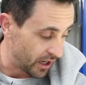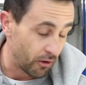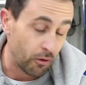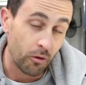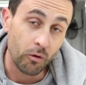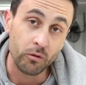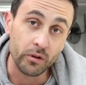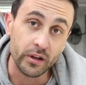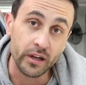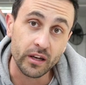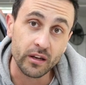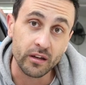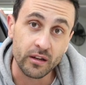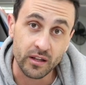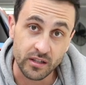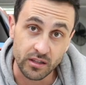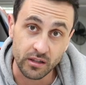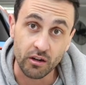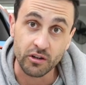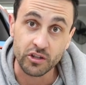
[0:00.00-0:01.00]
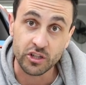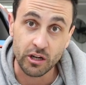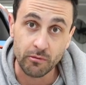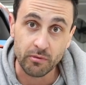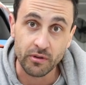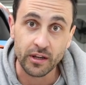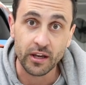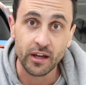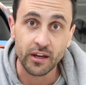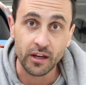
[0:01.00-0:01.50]
All in. It's a lot
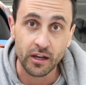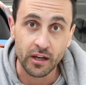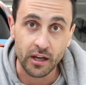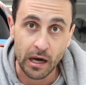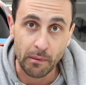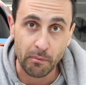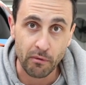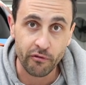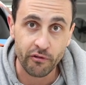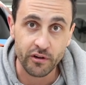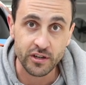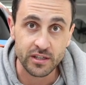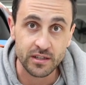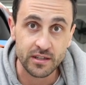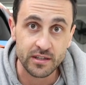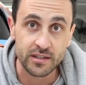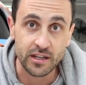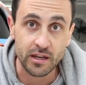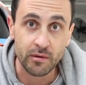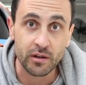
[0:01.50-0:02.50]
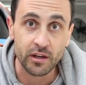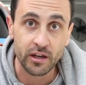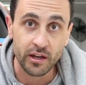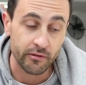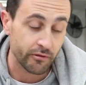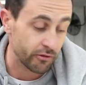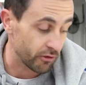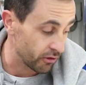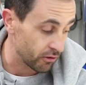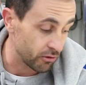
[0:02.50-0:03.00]
cheaper than getting a car professionally steam
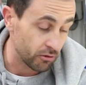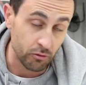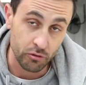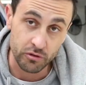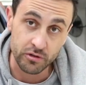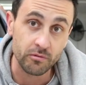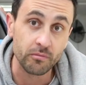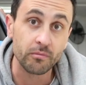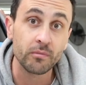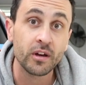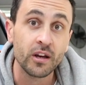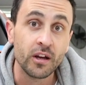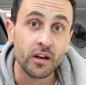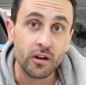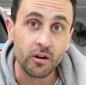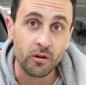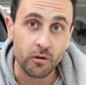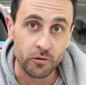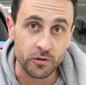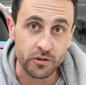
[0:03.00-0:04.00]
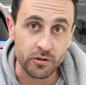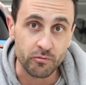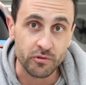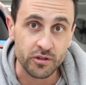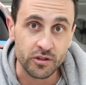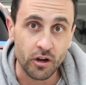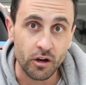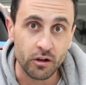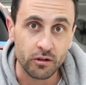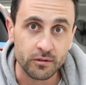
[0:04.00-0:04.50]
cleaned for an awesome
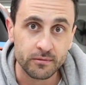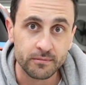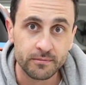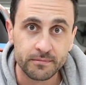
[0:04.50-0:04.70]
result.